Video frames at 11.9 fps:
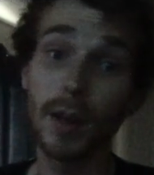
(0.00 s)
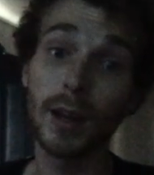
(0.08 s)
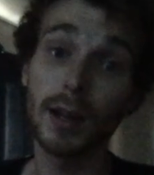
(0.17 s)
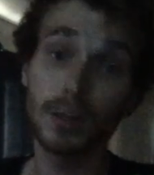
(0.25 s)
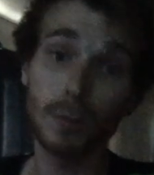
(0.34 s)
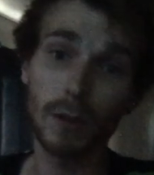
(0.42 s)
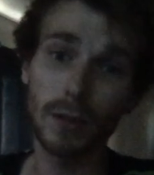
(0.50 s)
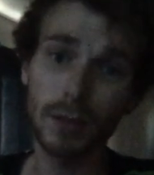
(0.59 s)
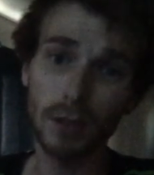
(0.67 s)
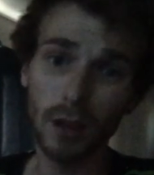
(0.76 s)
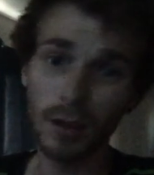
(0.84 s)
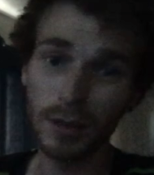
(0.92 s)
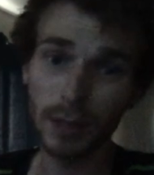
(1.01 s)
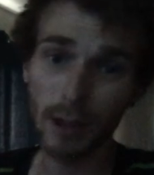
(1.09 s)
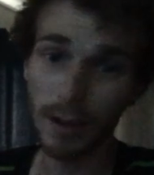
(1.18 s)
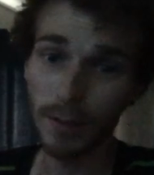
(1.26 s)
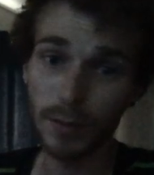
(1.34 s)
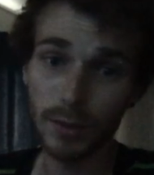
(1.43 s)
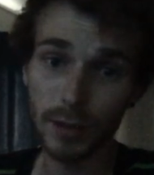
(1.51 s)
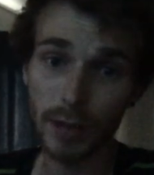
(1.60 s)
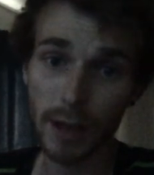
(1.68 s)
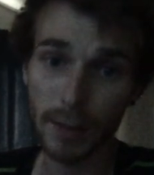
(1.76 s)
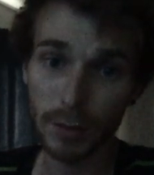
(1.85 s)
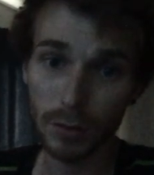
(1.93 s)
as well as a lot of the times the
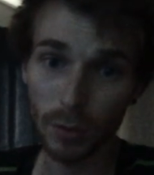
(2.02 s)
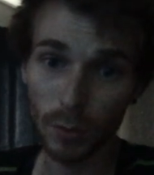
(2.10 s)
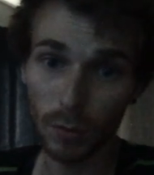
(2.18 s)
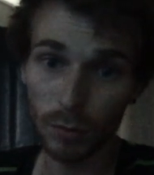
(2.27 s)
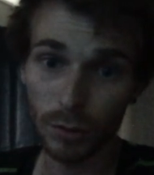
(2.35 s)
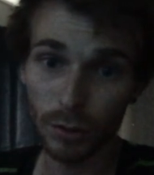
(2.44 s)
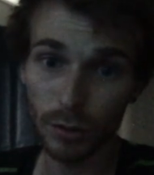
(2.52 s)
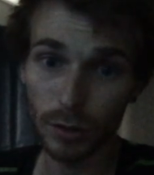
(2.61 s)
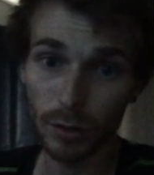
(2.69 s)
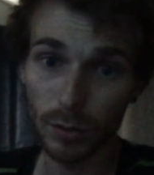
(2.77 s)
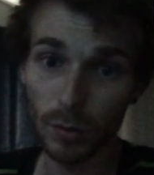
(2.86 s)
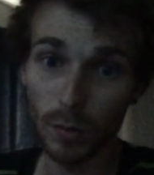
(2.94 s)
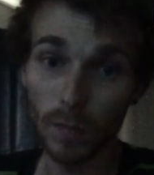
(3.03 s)
App Store won't show you